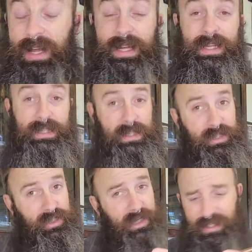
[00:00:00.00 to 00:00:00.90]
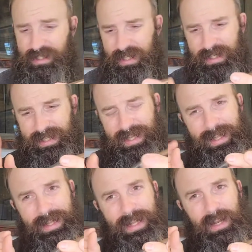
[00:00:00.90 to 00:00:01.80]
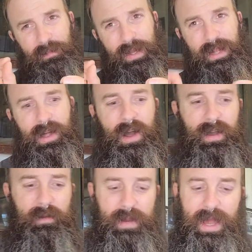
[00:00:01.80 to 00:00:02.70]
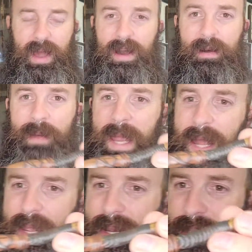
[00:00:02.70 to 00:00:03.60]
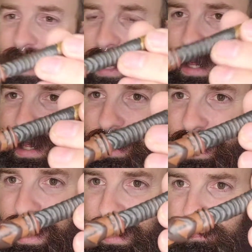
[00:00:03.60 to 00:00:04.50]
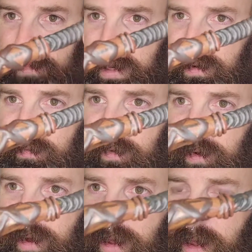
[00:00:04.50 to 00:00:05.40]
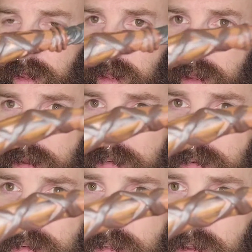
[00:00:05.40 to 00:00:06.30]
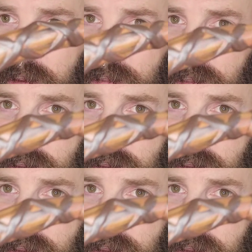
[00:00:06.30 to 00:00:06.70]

is just a little bit longer, but oh man, I gotta tell you, this thing is beautiful. Just look at the